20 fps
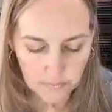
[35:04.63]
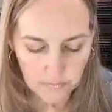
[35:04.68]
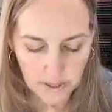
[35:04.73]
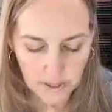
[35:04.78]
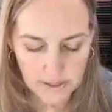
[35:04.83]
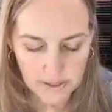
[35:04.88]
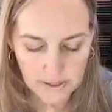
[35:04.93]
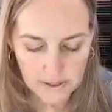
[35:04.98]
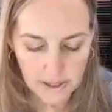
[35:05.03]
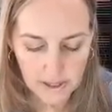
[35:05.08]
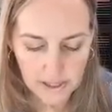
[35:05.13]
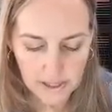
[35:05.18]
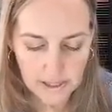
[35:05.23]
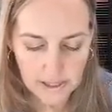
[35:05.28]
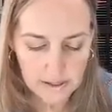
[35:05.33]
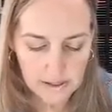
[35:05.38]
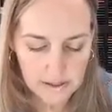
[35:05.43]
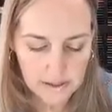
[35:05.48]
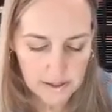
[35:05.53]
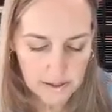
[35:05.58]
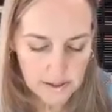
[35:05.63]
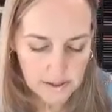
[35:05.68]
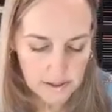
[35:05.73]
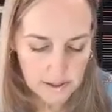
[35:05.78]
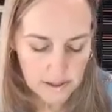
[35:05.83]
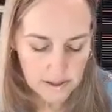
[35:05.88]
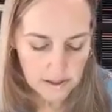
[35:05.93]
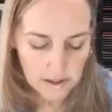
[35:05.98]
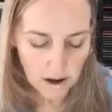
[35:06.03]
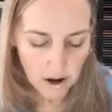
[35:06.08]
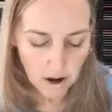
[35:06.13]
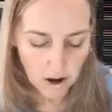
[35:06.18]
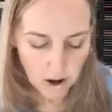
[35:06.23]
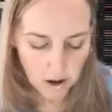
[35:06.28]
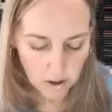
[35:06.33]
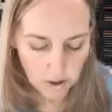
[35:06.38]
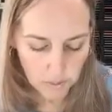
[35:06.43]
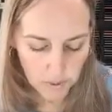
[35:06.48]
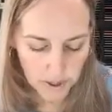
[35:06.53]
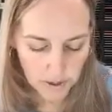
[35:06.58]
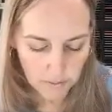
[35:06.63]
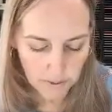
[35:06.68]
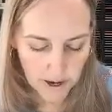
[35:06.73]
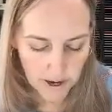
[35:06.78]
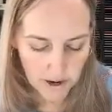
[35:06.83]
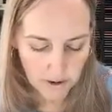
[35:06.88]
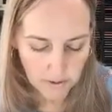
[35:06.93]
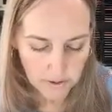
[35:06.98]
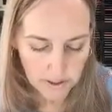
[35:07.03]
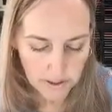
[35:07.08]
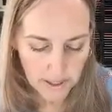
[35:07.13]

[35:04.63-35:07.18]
It's like consistent all the way around.